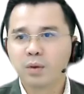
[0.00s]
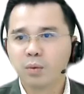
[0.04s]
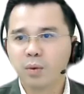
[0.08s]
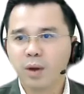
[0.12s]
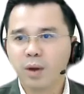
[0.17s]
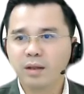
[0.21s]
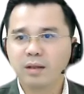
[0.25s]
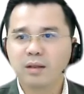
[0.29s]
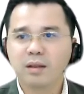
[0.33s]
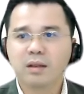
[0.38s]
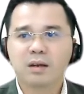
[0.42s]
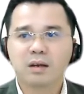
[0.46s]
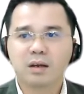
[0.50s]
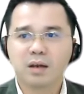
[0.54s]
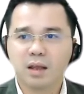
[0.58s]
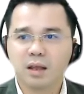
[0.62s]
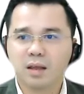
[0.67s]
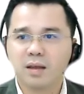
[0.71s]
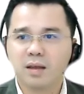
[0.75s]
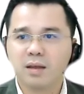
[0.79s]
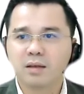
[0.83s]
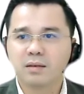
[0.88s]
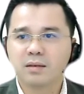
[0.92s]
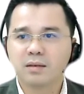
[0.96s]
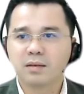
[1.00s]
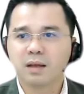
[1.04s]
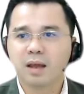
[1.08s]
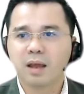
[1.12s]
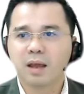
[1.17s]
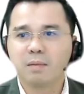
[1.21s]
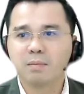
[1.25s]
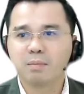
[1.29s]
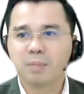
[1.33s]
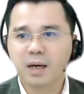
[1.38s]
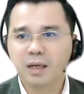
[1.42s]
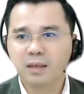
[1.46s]
when there is
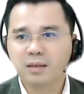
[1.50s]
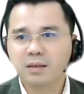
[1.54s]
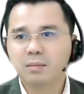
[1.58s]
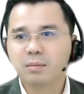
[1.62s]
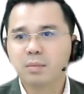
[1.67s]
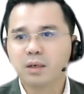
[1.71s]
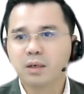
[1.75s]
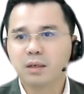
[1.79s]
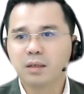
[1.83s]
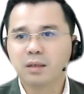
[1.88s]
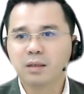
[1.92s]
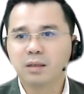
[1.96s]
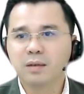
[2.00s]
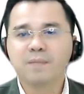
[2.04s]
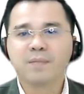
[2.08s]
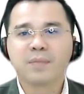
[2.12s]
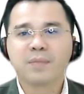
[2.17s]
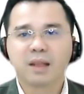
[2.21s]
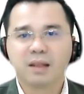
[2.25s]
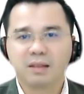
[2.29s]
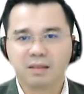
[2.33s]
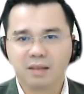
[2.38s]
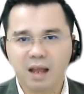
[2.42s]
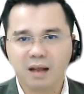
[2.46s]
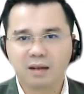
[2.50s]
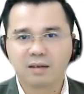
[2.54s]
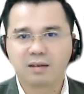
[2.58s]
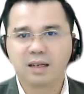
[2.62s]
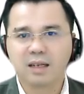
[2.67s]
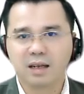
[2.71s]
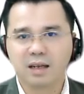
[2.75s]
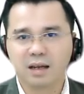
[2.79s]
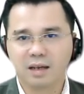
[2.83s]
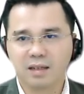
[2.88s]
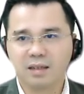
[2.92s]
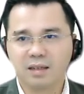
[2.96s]
a possible
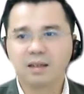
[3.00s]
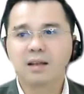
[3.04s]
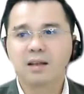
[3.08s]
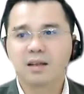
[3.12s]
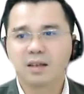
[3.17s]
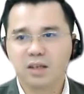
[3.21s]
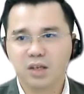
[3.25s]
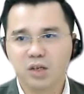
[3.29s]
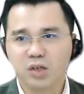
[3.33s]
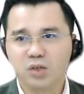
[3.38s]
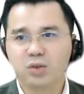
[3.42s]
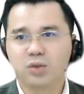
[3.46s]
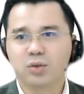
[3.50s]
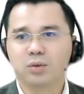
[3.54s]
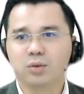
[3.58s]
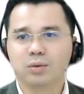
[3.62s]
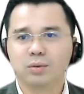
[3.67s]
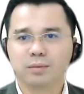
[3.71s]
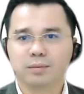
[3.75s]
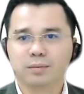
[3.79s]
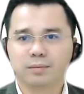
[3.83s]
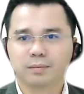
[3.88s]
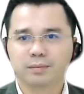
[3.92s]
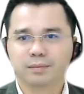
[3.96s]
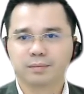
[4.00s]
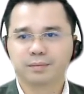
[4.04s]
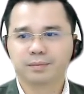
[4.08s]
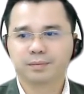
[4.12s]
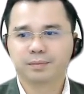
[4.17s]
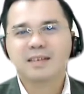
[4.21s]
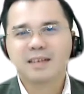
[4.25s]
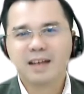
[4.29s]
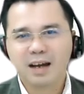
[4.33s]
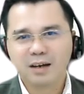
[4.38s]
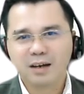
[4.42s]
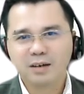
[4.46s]
technical issue.
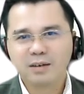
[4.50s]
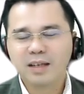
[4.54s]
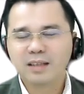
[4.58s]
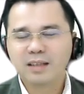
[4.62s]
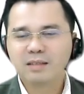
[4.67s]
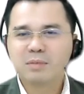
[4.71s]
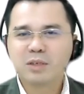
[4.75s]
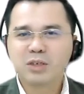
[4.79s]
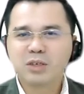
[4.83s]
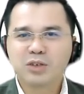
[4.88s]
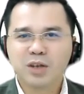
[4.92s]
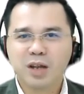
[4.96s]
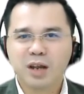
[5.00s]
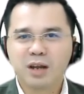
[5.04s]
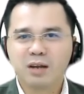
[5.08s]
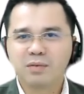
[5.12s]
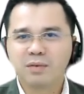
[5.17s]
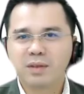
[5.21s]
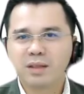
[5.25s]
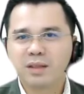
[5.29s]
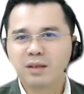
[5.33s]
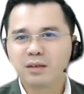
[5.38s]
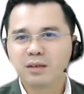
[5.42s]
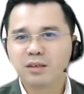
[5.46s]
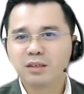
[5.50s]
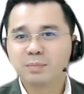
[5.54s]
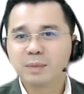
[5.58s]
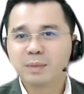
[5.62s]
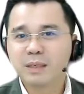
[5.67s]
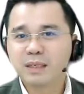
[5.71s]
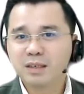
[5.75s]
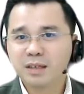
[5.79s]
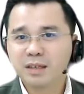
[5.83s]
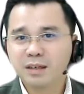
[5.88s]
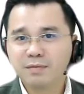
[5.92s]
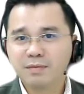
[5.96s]
Now let me share with you
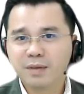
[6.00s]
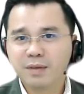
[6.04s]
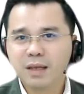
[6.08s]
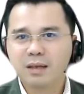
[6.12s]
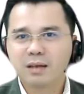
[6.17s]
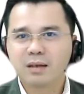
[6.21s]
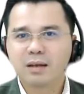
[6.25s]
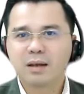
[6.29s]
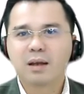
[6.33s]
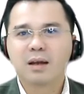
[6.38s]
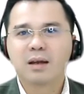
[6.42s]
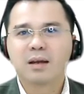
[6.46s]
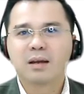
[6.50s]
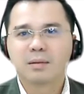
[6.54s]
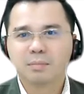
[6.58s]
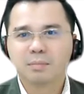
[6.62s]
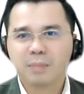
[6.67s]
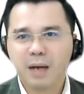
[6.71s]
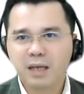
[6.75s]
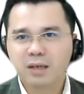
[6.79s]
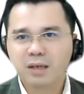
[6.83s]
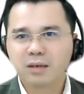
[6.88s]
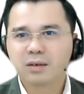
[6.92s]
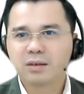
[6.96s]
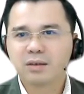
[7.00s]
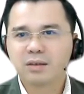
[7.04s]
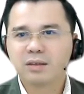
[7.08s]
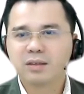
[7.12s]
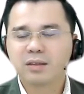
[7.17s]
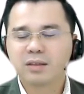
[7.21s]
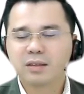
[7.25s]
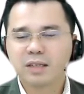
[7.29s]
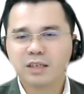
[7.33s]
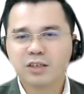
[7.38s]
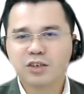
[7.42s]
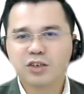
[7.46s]
specific
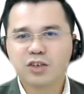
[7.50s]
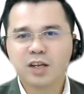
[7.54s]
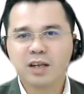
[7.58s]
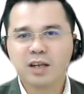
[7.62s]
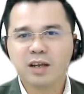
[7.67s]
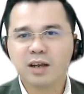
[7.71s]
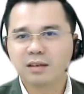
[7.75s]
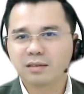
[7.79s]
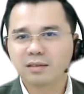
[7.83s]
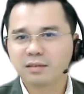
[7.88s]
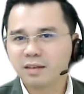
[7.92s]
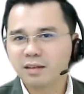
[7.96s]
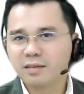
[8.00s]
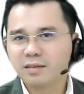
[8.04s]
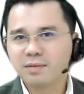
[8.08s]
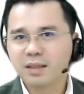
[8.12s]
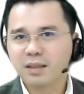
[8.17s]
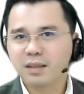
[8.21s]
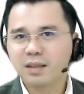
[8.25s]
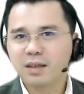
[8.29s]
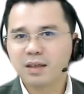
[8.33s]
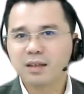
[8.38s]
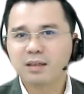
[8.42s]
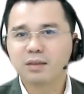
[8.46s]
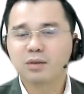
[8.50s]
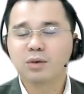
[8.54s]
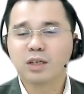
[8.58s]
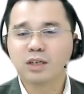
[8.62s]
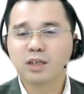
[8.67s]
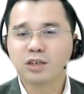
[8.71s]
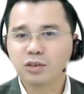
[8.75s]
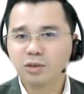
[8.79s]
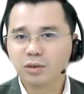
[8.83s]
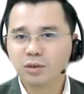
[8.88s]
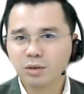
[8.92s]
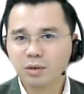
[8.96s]
Bi-chronous teaching activity to
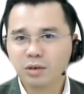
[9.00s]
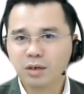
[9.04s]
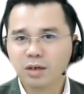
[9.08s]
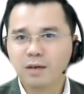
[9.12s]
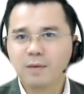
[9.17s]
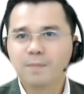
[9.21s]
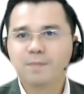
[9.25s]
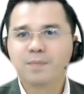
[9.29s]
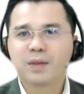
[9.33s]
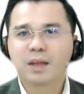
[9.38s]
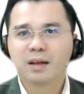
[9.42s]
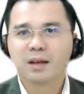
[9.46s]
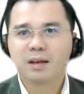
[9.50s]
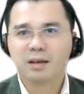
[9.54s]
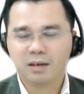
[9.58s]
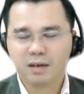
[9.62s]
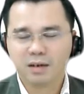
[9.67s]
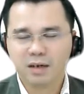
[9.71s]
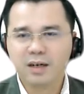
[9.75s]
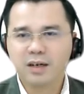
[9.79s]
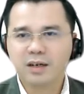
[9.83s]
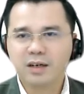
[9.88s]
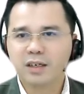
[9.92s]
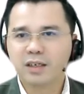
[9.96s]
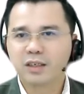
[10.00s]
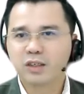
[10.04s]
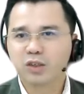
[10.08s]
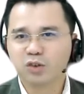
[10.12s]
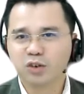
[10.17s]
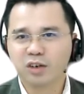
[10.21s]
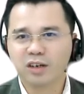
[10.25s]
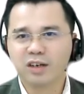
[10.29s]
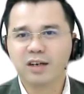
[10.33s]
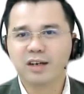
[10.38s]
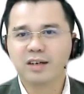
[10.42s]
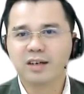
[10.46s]
ensure
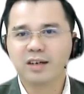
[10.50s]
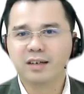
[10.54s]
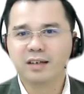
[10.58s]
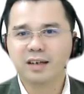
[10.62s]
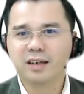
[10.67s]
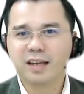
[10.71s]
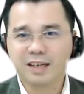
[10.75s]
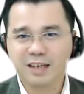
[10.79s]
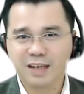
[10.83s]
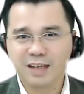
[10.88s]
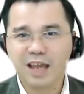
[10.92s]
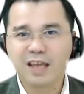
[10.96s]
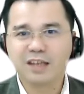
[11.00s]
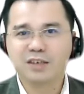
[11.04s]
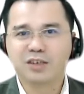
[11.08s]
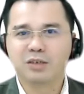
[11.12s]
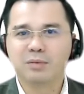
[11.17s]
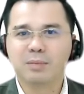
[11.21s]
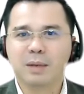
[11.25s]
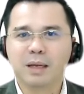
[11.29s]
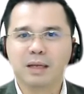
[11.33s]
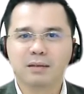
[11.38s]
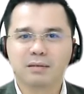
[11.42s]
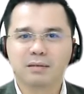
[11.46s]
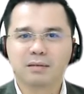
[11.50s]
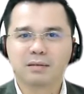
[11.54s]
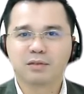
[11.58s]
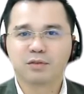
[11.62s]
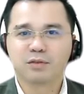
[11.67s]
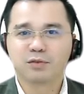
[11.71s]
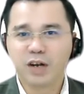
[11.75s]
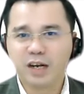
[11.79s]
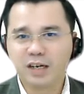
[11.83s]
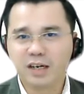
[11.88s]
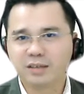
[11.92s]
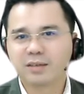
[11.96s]
learner-to-learner engagement.
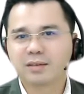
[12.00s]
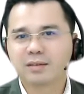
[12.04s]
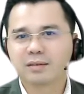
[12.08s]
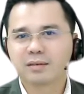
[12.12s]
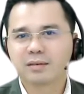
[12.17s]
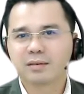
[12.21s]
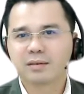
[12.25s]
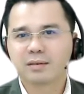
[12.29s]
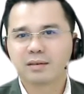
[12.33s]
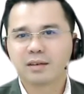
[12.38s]
First,